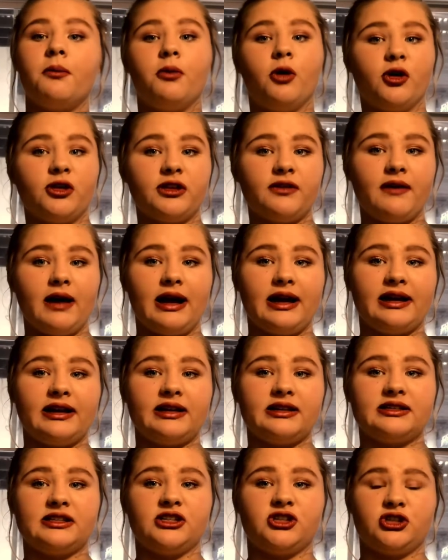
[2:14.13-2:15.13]
Both of
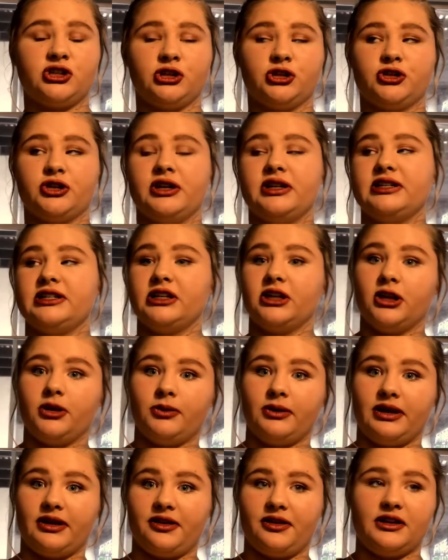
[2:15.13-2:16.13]
Atticus's children deal
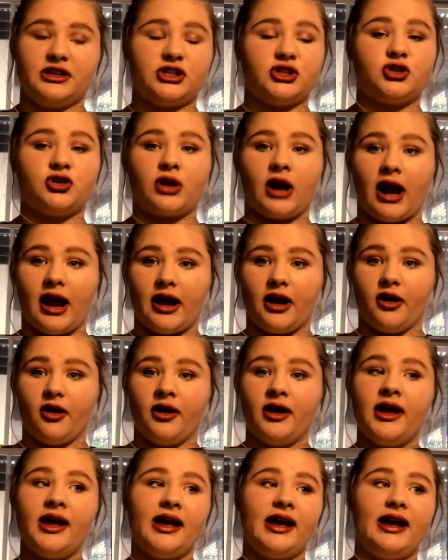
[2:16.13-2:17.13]
with this
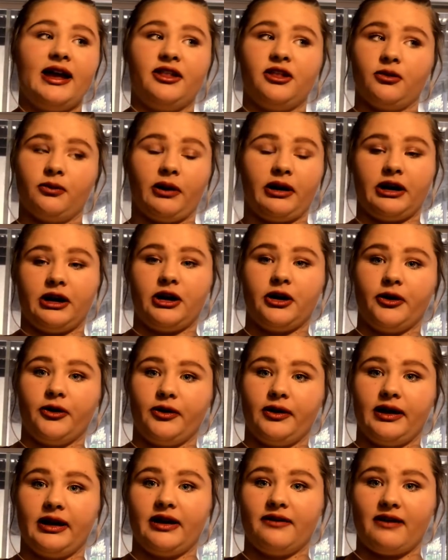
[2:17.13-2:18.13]
trial and the
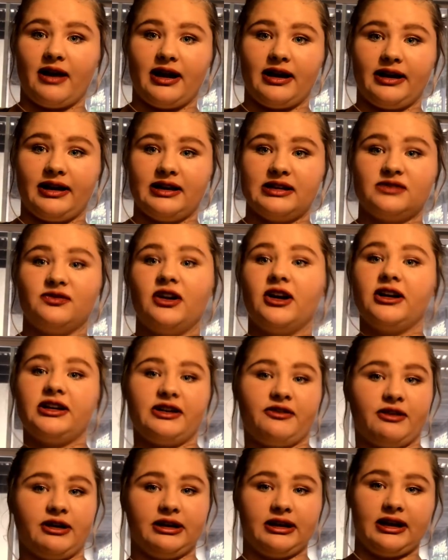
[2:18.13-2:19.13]
ridiculing of Atticus very
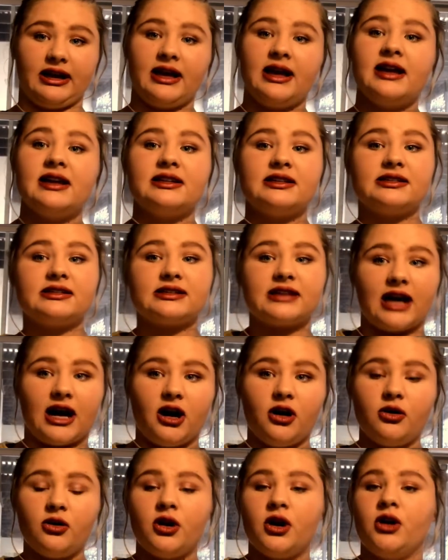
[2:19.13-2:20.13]
differently.
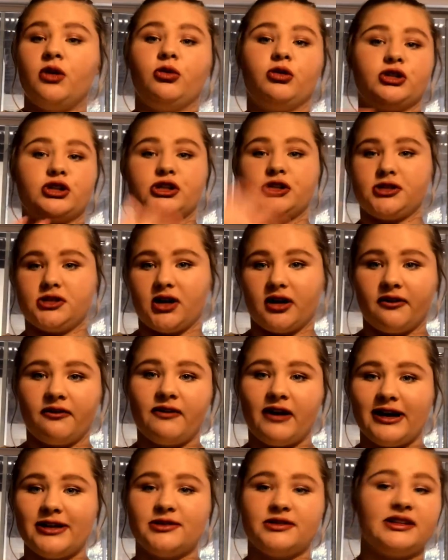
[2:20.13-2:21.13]
Scout will just start
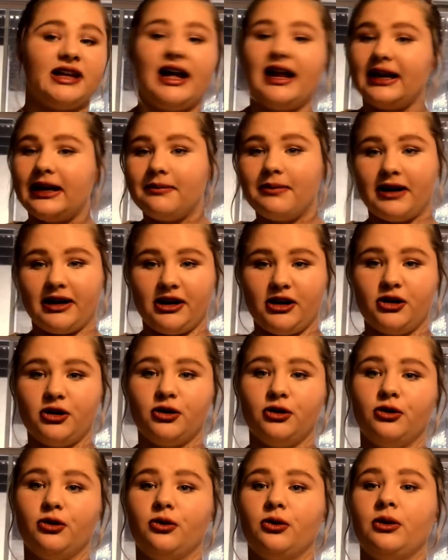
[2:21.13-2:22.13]
fights with anybody
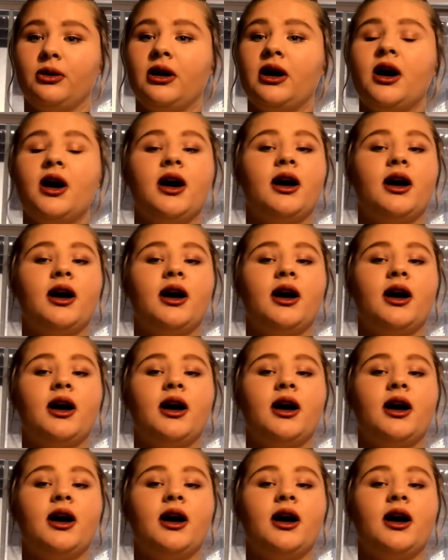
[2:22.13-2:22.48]
who